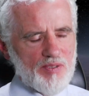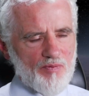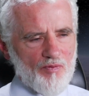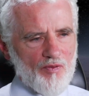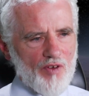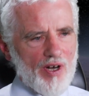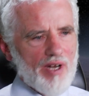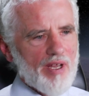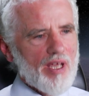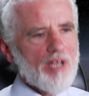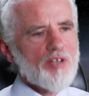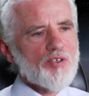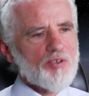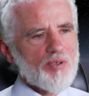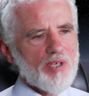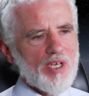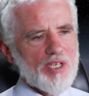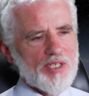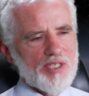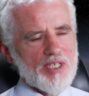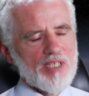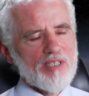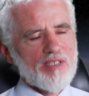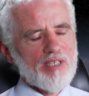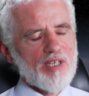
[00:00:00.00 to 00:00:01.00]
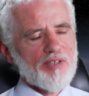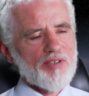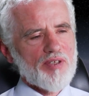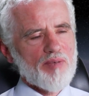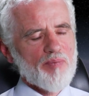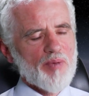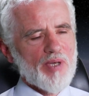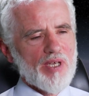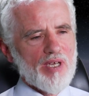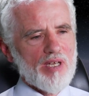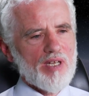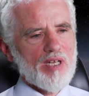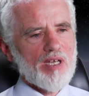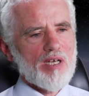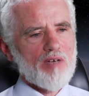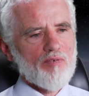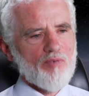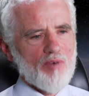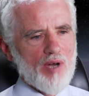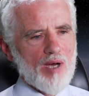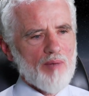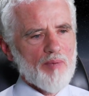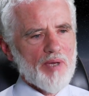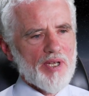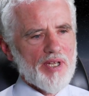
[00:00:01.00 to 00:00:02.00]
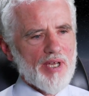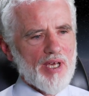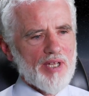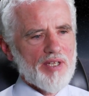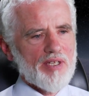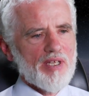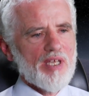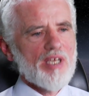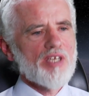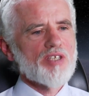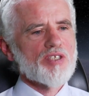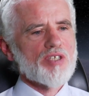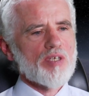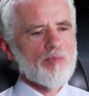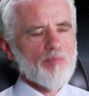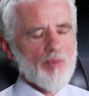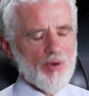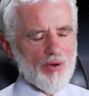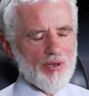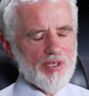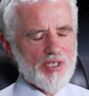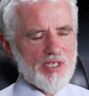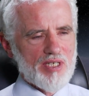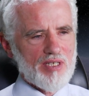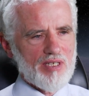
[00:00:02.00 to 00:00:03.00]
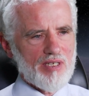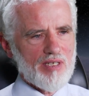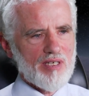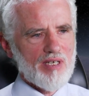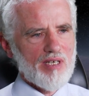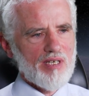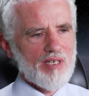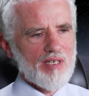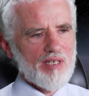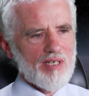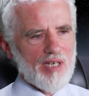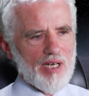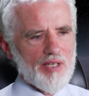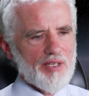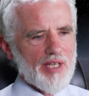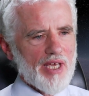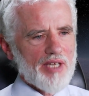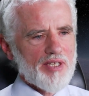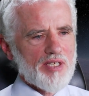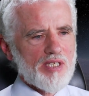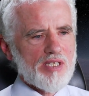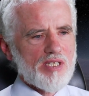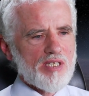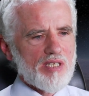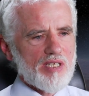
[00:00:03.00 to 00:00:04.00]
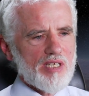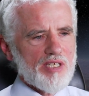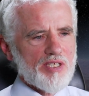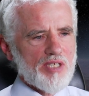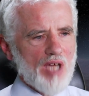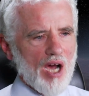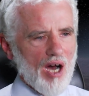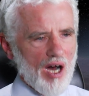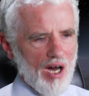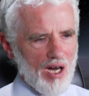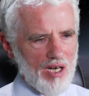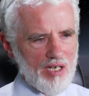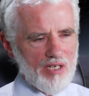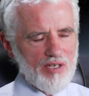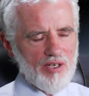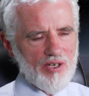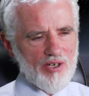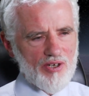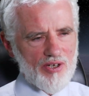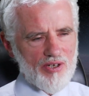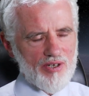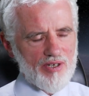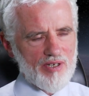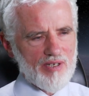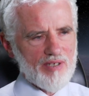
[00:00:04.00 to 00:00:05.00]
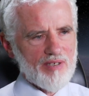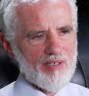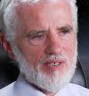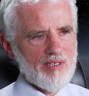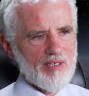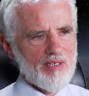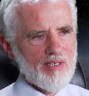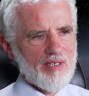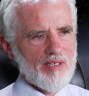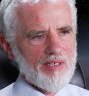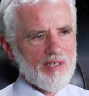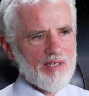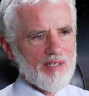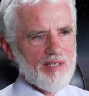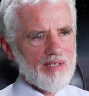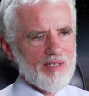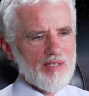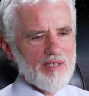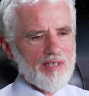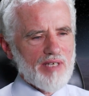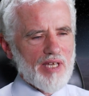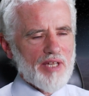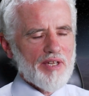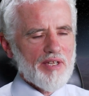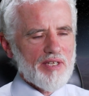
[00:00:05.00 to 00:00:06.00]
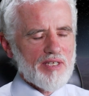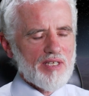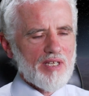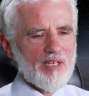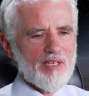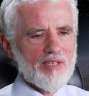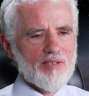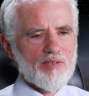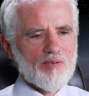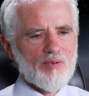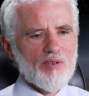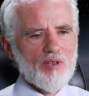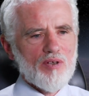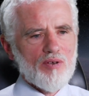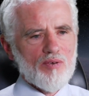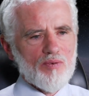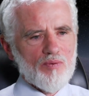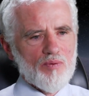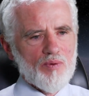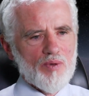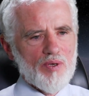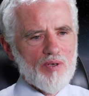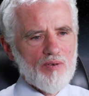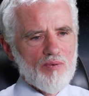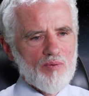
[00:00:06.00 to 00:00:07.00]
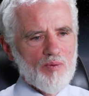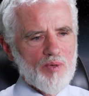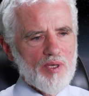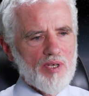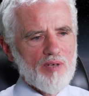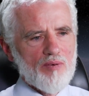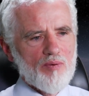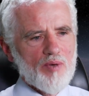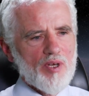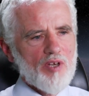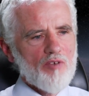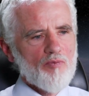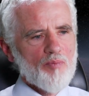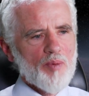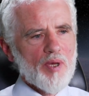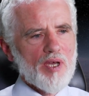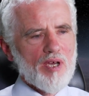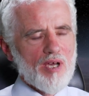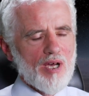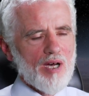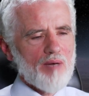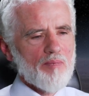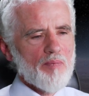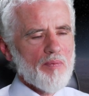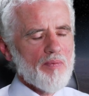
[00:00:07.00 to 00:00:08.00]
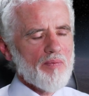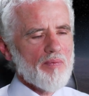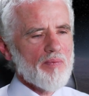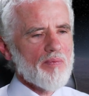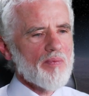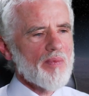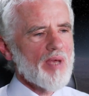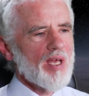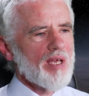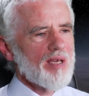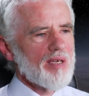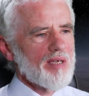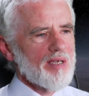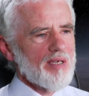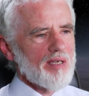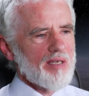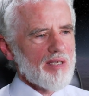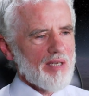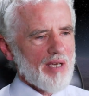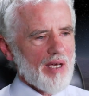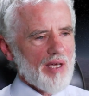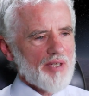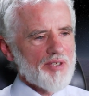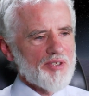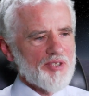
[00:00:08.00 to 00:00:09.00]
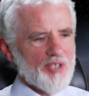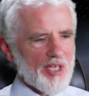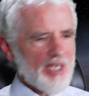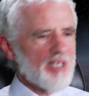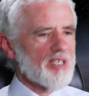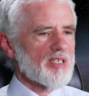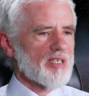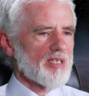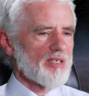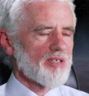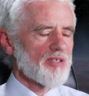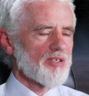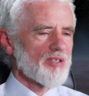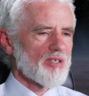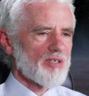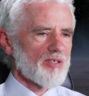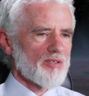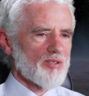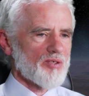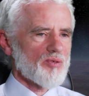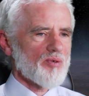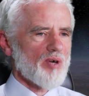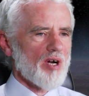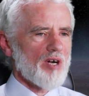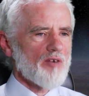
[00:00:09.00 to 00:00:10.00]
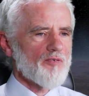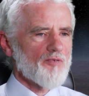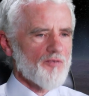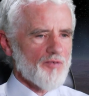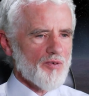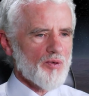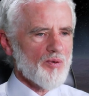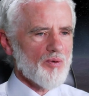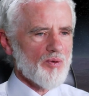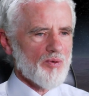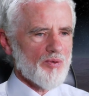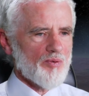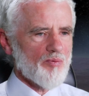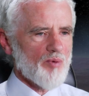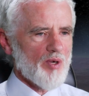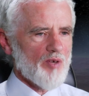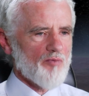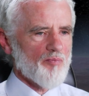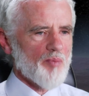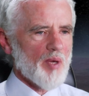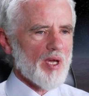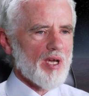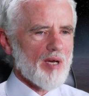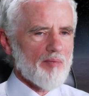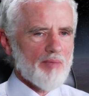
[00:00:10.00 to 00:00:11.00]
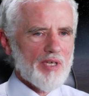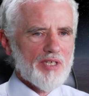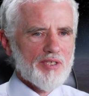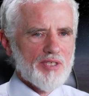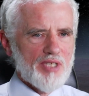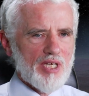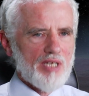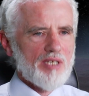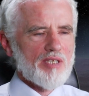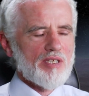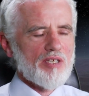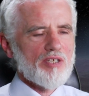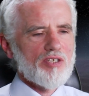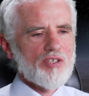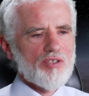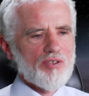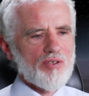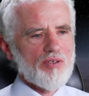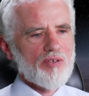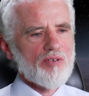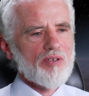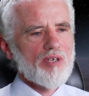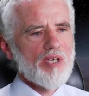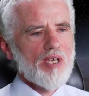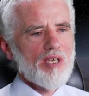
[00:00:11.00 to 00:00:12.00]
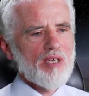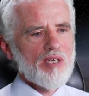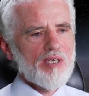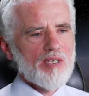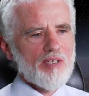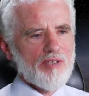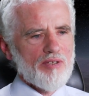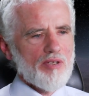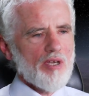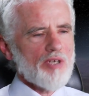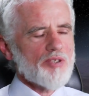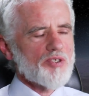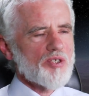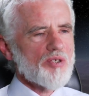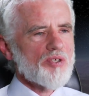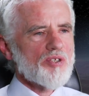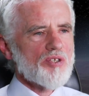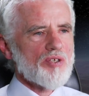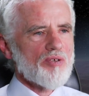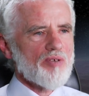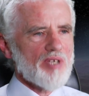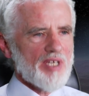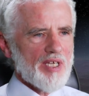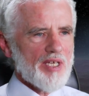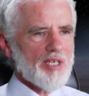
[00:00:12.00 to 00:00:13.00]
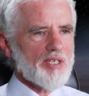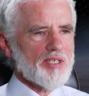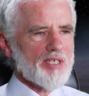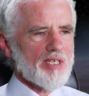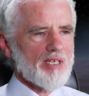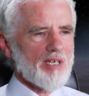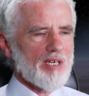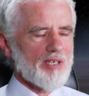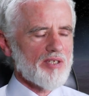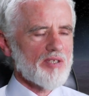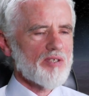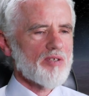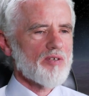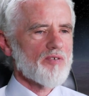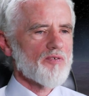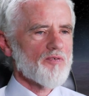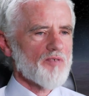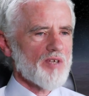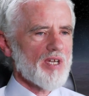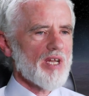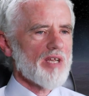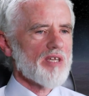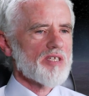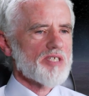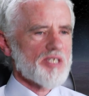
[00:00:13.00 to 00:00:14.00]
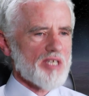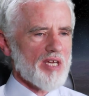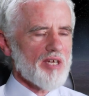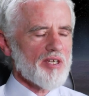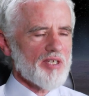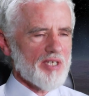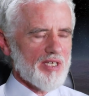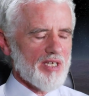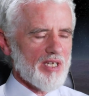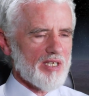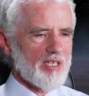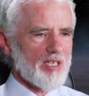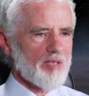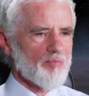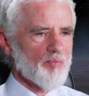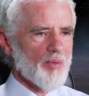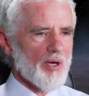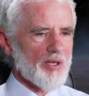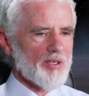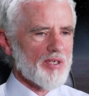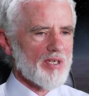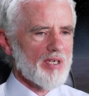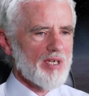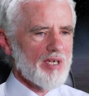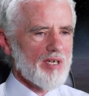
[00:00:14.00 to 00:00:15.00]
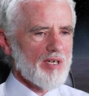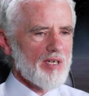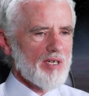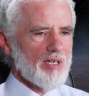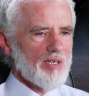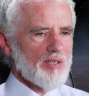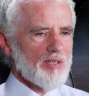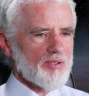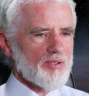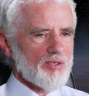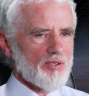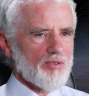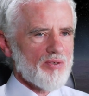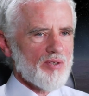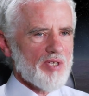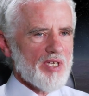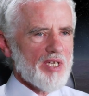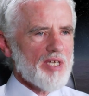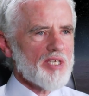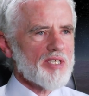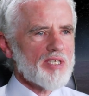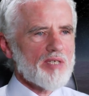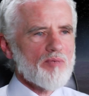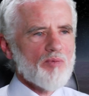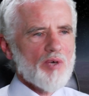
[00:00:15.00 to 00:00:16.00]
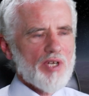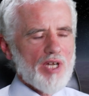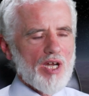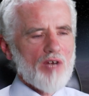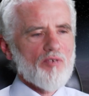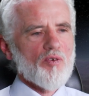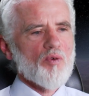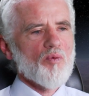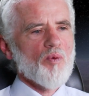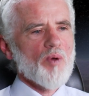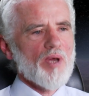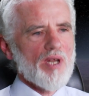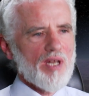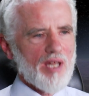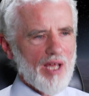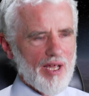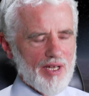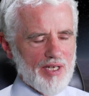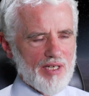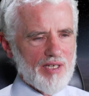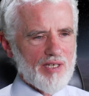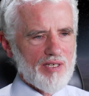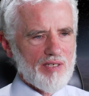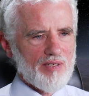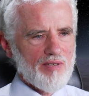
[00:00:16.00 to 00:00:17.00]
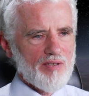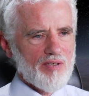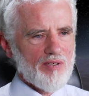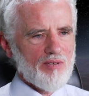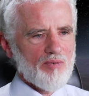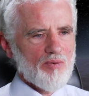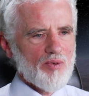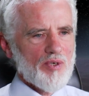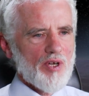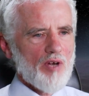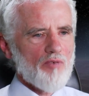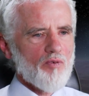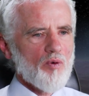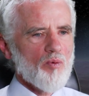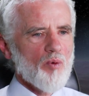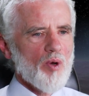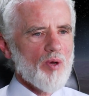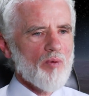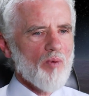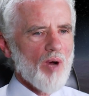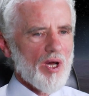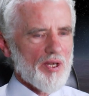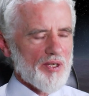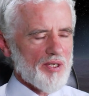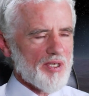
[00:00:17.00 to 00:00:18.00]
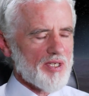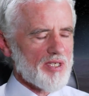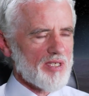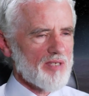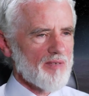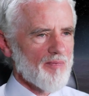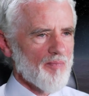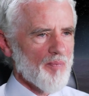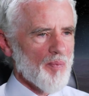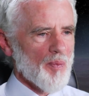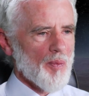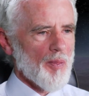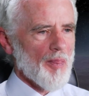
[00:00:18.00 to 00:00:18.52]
It's very interesting that the beginning of Ramadan is a mercy, and that it's hunger. And we've become addicted to our food. We've become addicted to not just to eating and to feeling satiated, but to eating whenever we like, whenever we want.